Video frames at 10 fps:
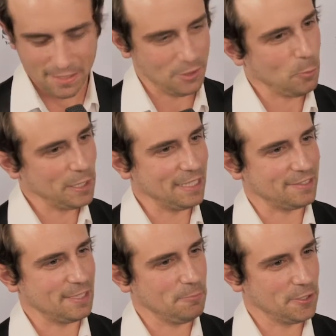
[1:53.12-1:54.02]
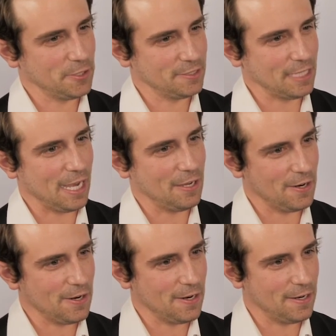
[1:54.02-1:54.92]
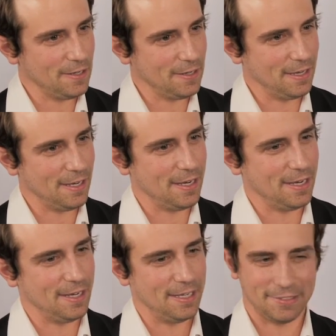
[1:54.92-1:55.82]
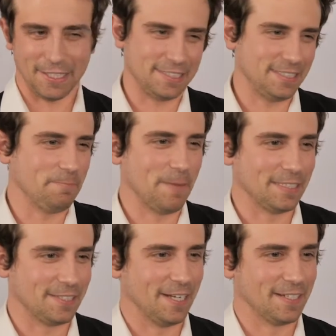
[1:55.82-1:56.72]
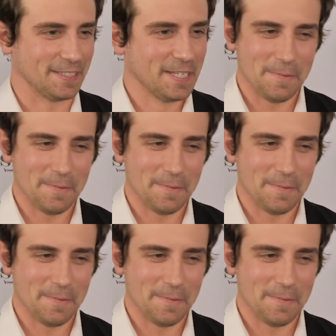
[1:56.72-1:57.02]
The one that's similar to Die Hard, uh, it's on the tip of my tongue.